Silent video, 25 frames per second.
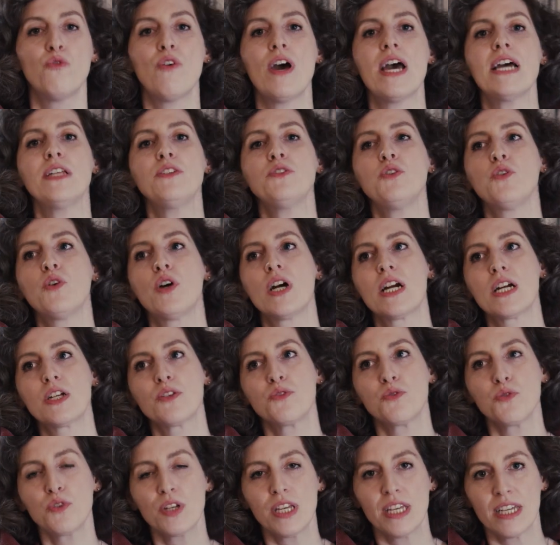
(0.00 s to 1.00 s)
when you
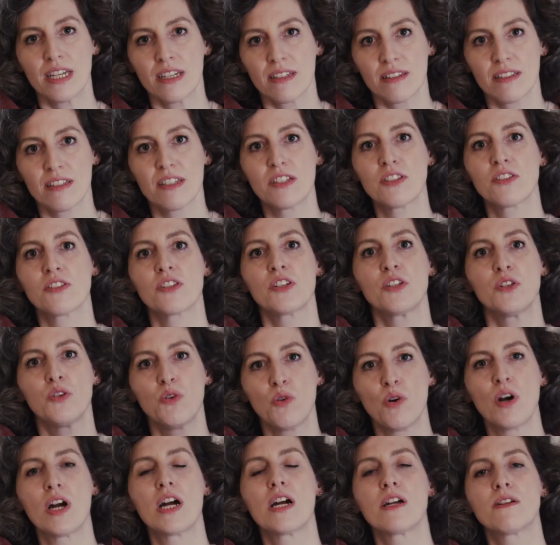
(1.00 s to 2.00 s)
are doing this,
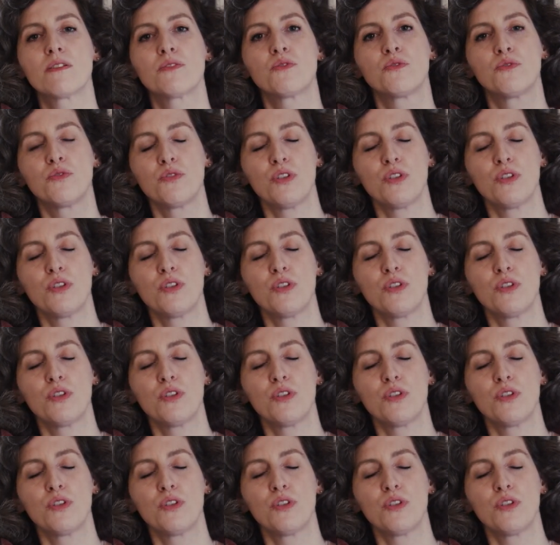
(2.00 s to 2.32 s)
you are